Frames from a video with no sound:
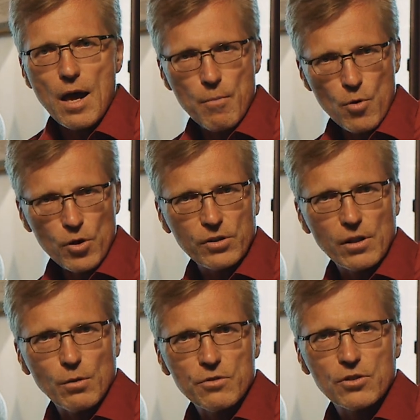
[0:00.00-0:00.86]
He
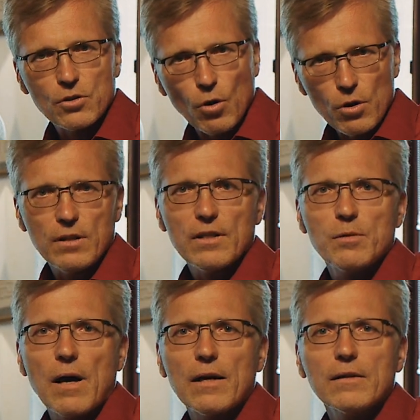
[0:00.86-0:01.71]
wants us to
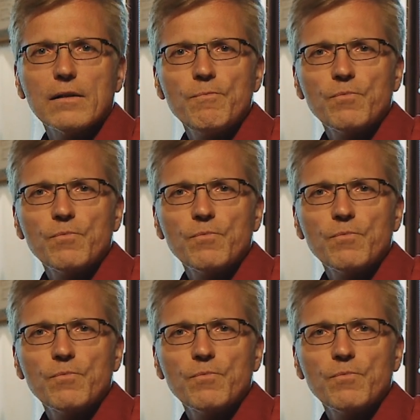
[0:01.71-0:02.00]
recognize